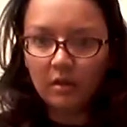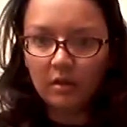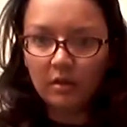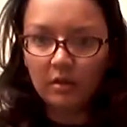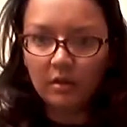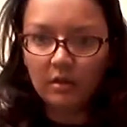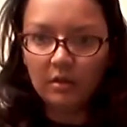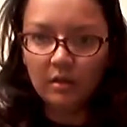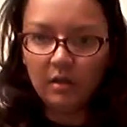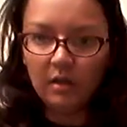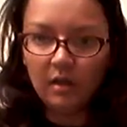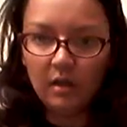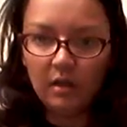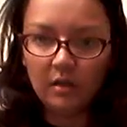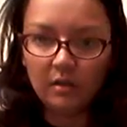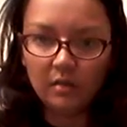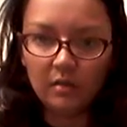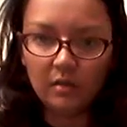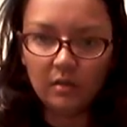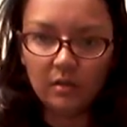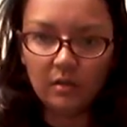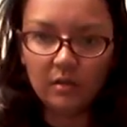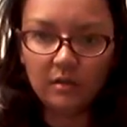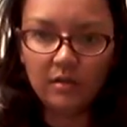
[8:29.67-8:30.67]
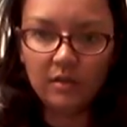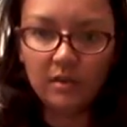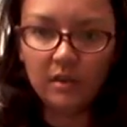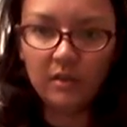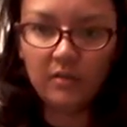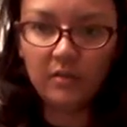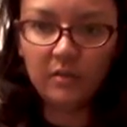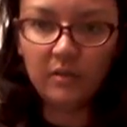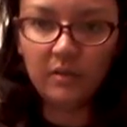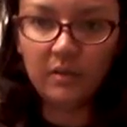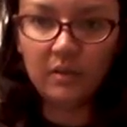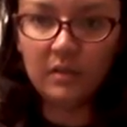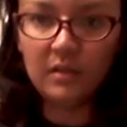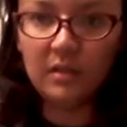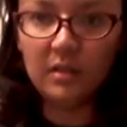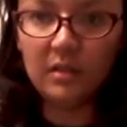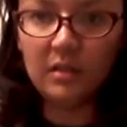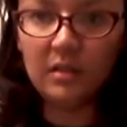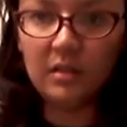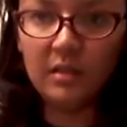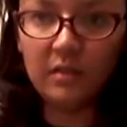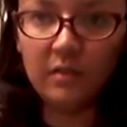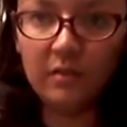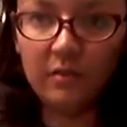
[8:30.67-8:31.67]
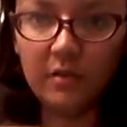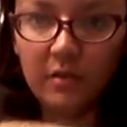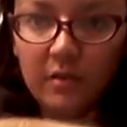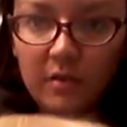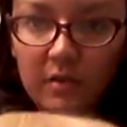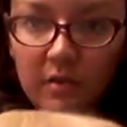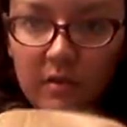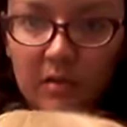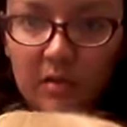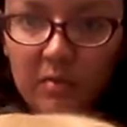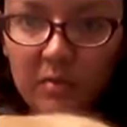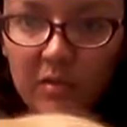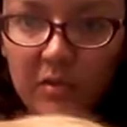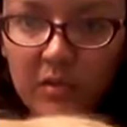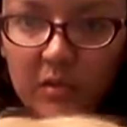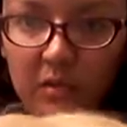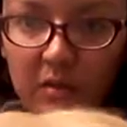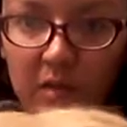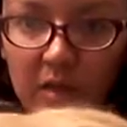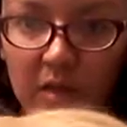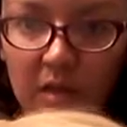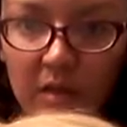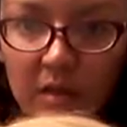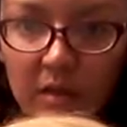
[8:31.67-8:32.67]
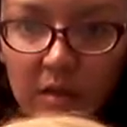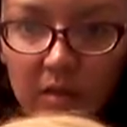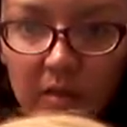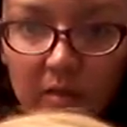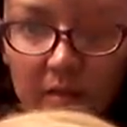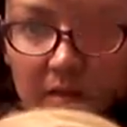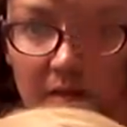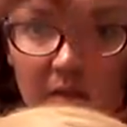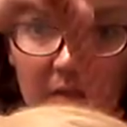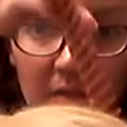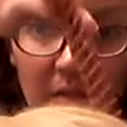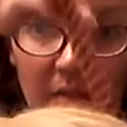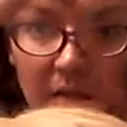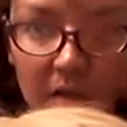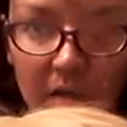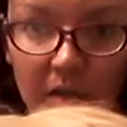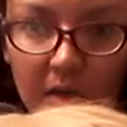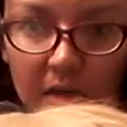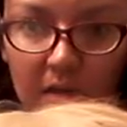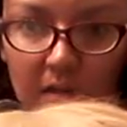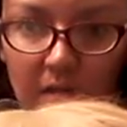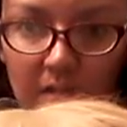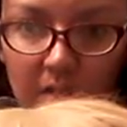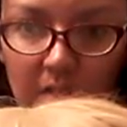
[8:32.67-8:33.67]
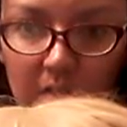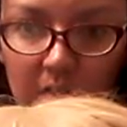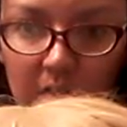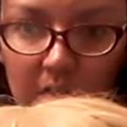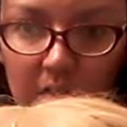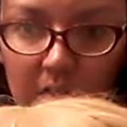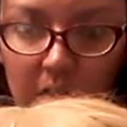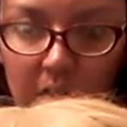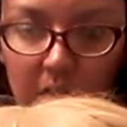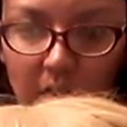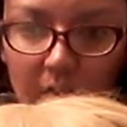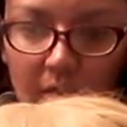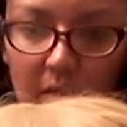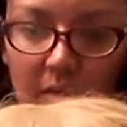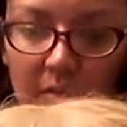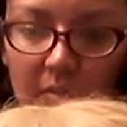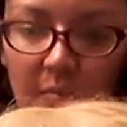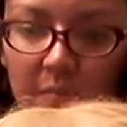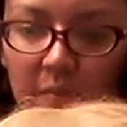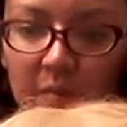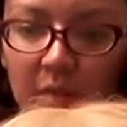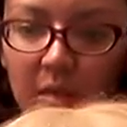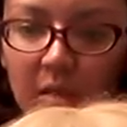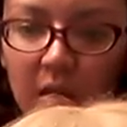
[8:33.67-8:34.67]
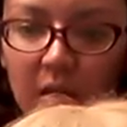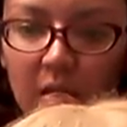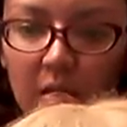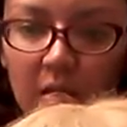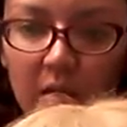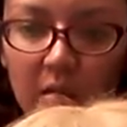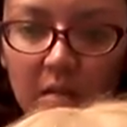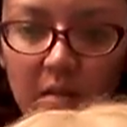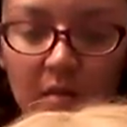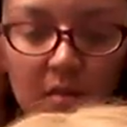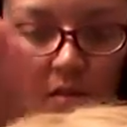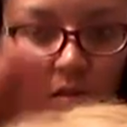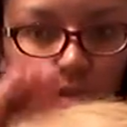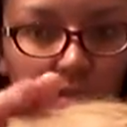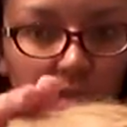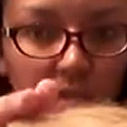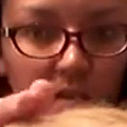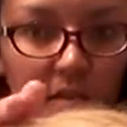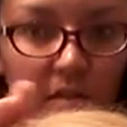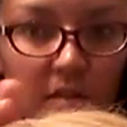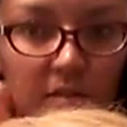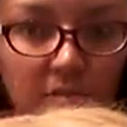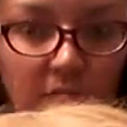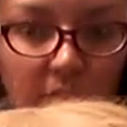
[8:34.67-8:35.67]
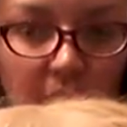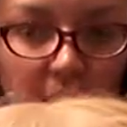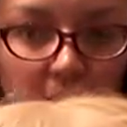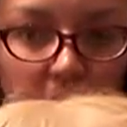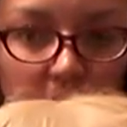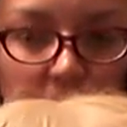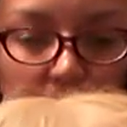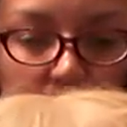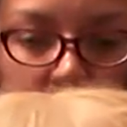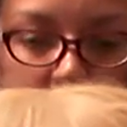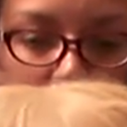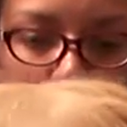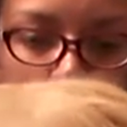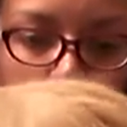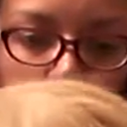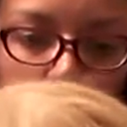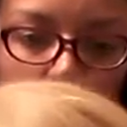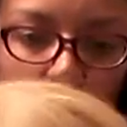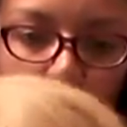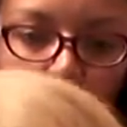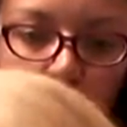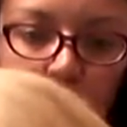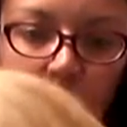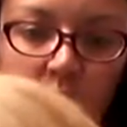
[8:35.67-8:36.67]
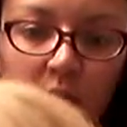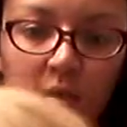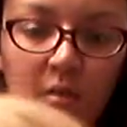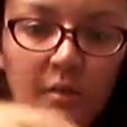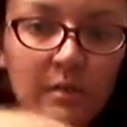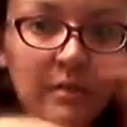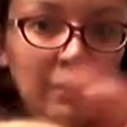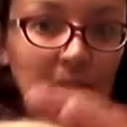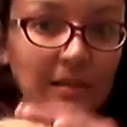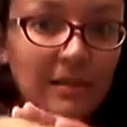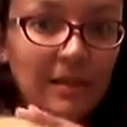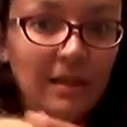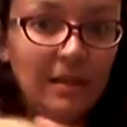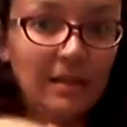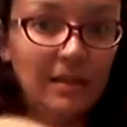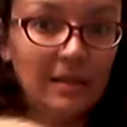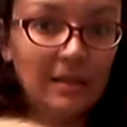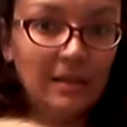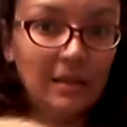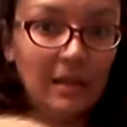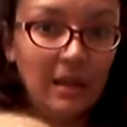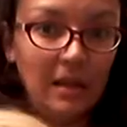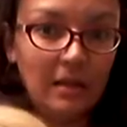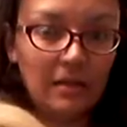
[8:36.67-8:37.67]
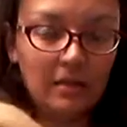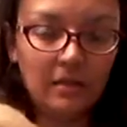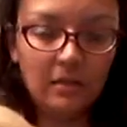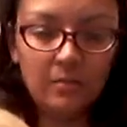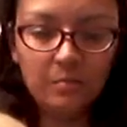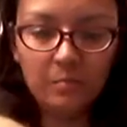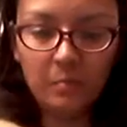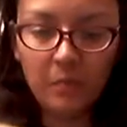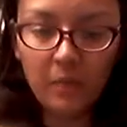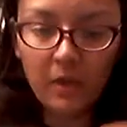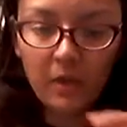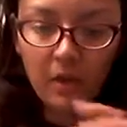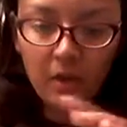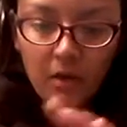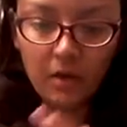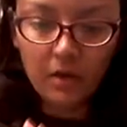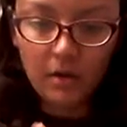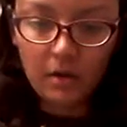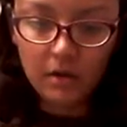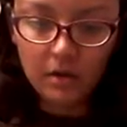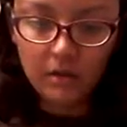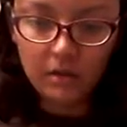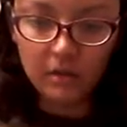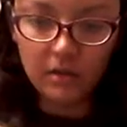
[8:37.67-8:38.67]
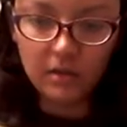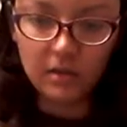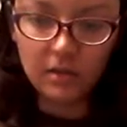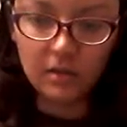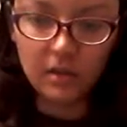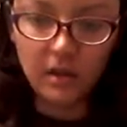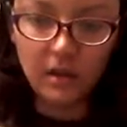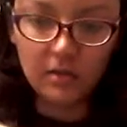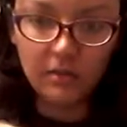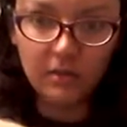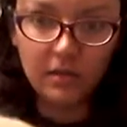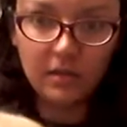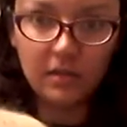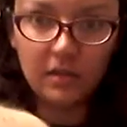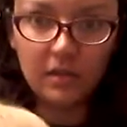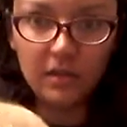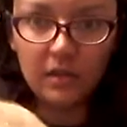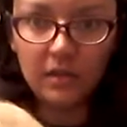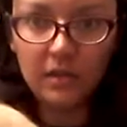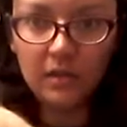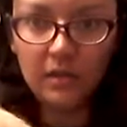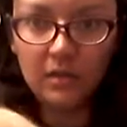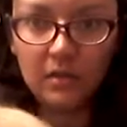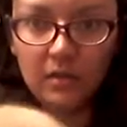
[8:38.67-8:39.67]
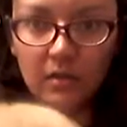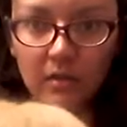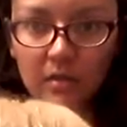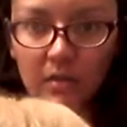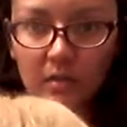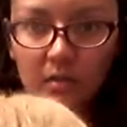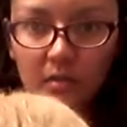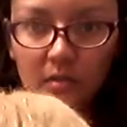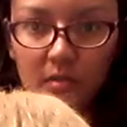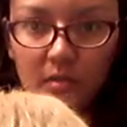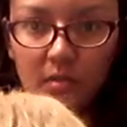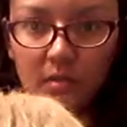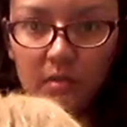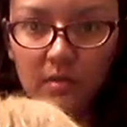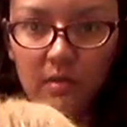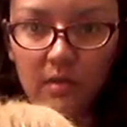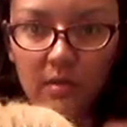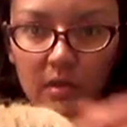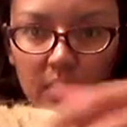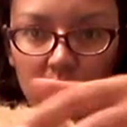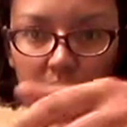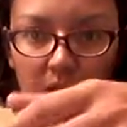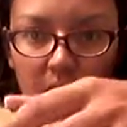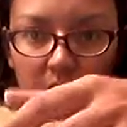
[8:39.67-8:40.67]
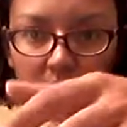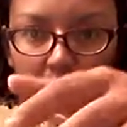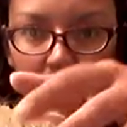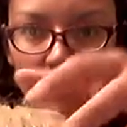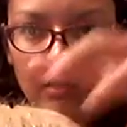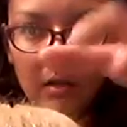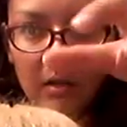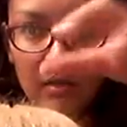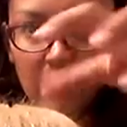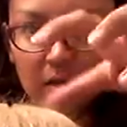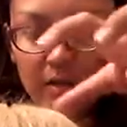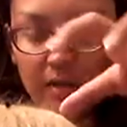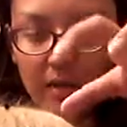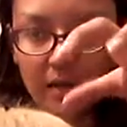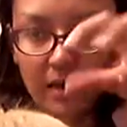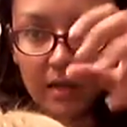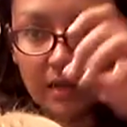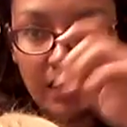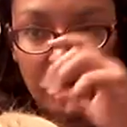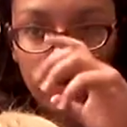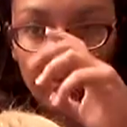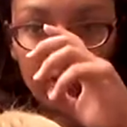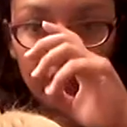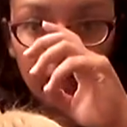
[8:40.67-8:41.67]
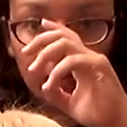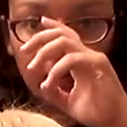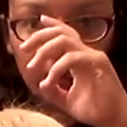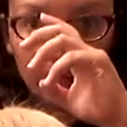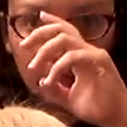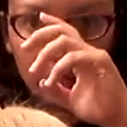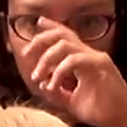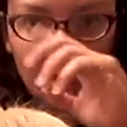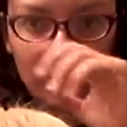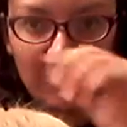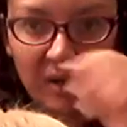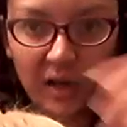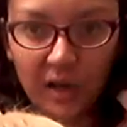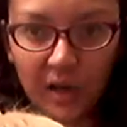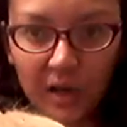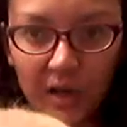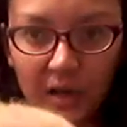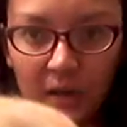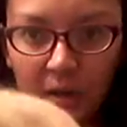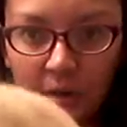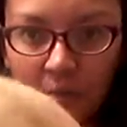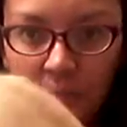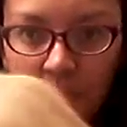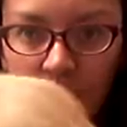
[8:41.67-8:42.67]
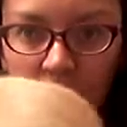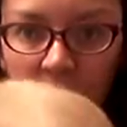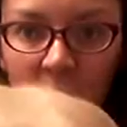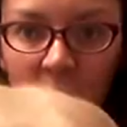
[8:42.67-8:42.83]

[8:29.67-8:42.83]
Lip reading: And now you can definitely see a difference between this side and this side. This side is flat and this side is not. Because obviously you can also see that it gave a little more body